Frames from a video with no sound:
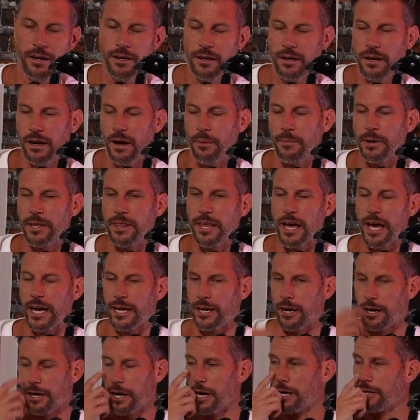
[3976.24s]
I mean,
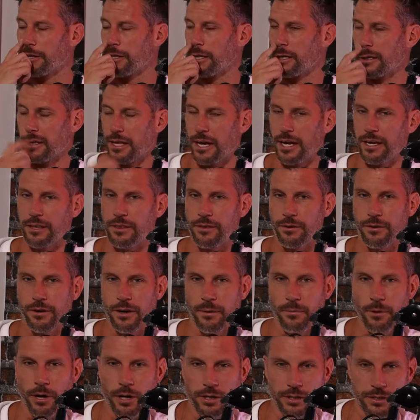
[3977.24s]
they. I don't think they thought
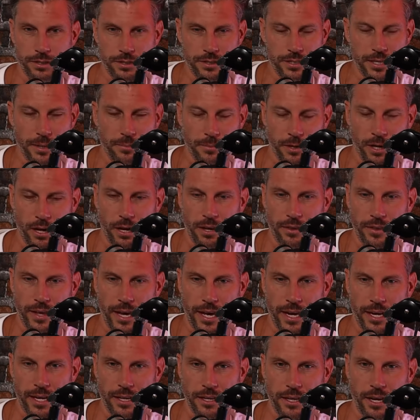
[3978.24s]
I might do something like
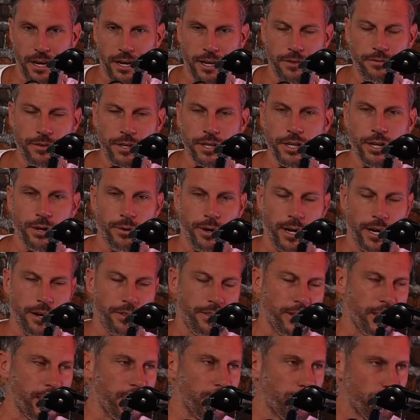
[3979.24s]
that. You know, if you do
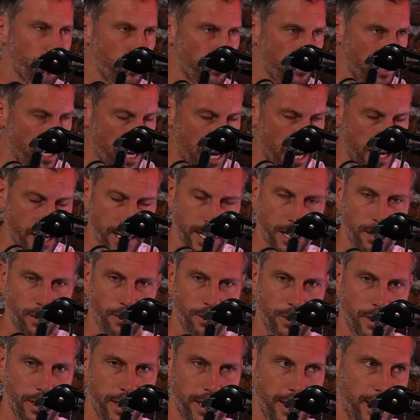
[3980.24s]
anything incriminating,
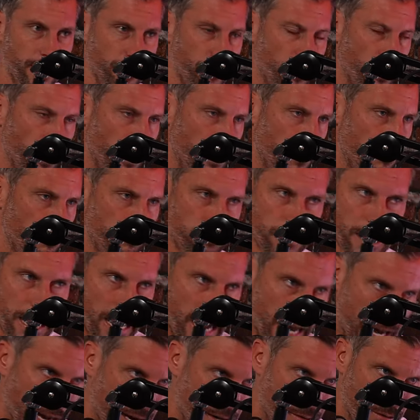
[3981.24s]
or you get hit by a
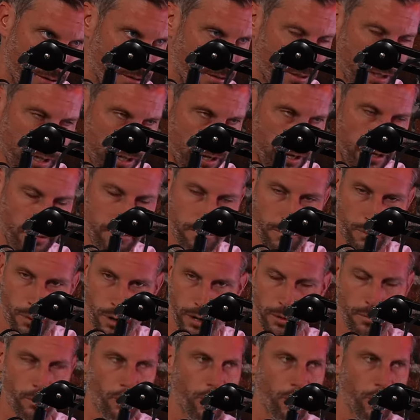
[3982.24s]
car, or you know, or what, you're what,